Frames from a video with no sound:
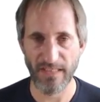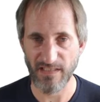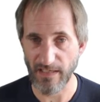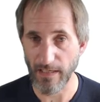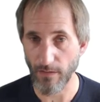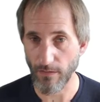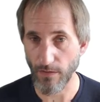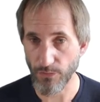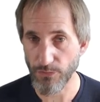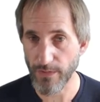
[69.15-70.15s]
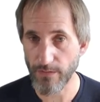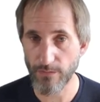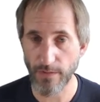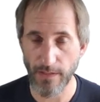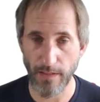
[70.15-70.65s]
basically how how
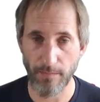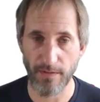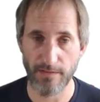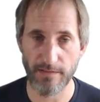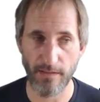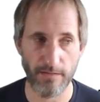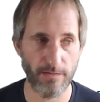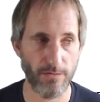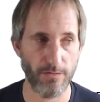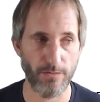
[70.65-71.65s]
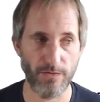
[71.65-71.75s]
CRIU enables us to